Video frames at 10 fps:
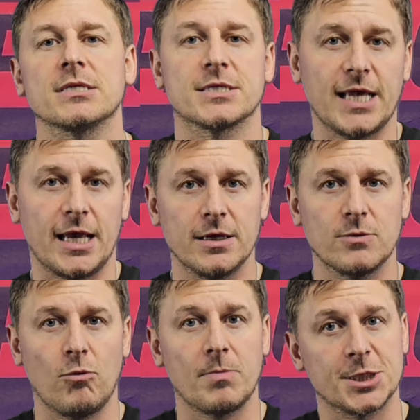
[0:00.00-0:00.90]

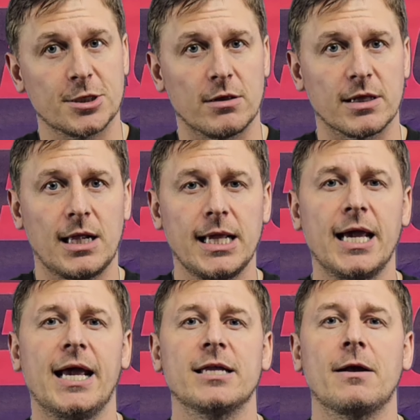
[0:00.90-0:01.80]
2nd will be Charles
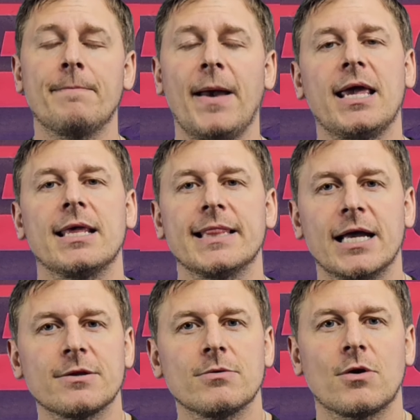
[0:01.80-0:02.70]
Leclerc. And I'm backing
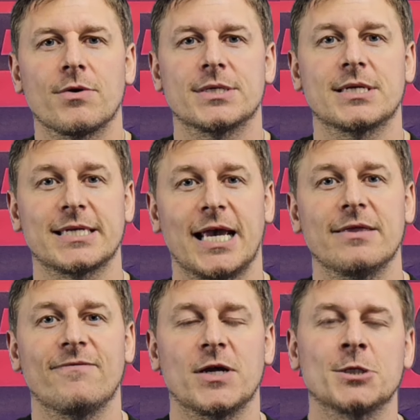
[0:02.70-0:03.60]
Lando Norris to take
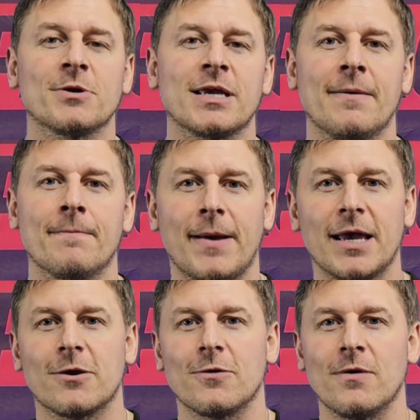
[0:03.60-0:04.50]
the victory in
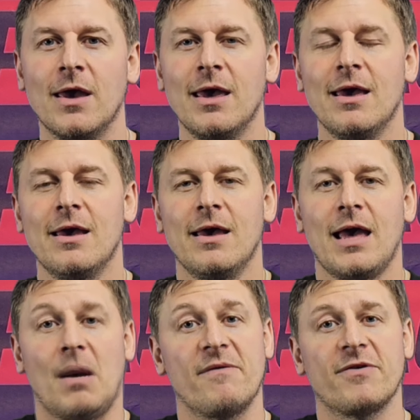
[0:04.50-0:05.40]
Baku.
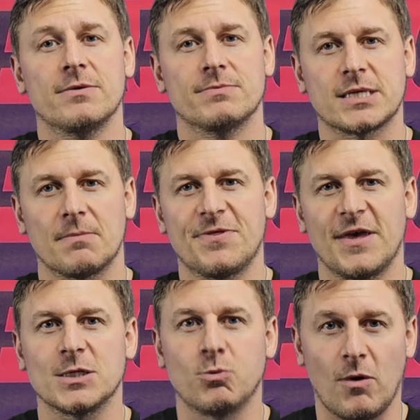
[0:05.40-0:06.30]
However, some
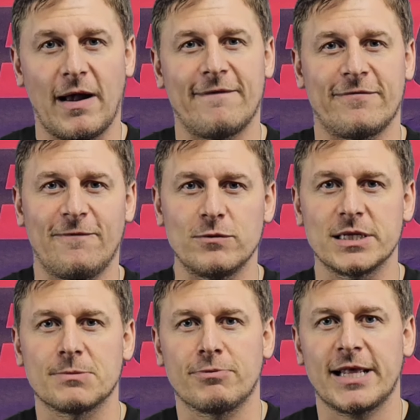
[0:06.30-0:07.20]
things will have to fall
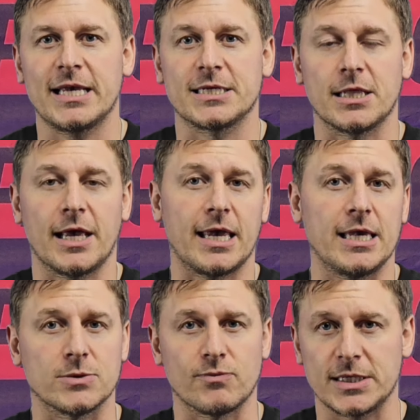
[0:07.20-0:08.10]
into place, like
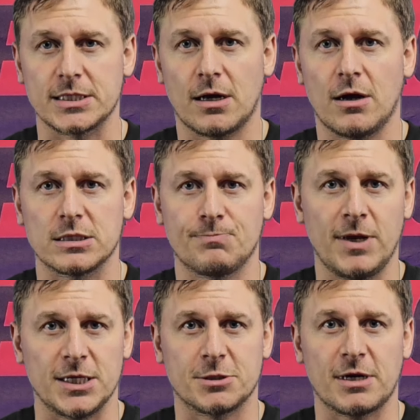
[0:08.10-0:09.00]
his race starts,
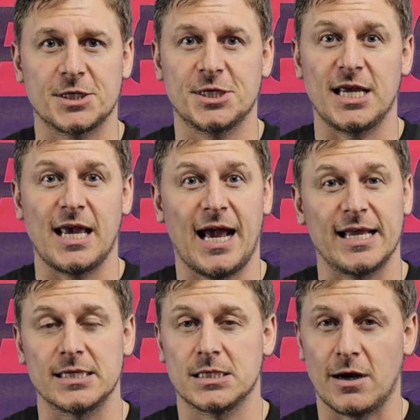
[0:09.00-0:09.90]
pit strategy
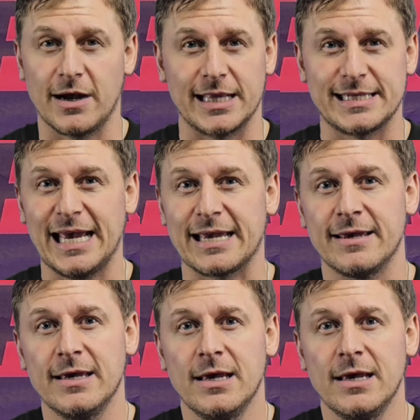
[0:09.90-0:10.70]
and tyre deg.